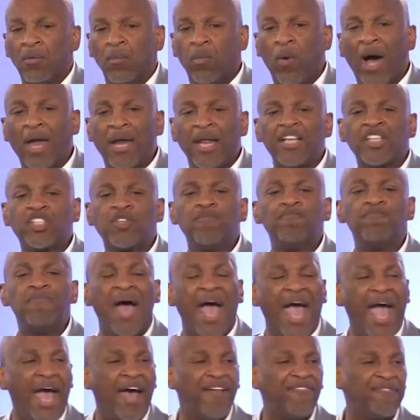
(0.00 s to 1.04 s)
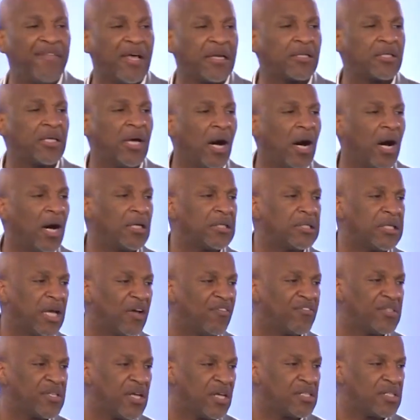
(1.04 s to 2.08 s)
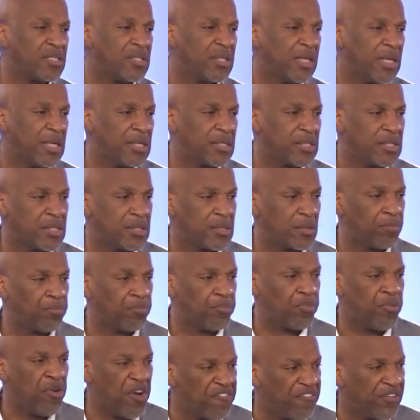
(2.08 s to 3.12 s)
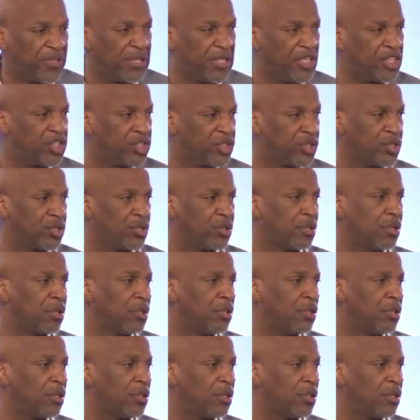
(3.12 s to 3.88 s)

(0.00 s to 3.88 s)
What is man that God gives us this privilege?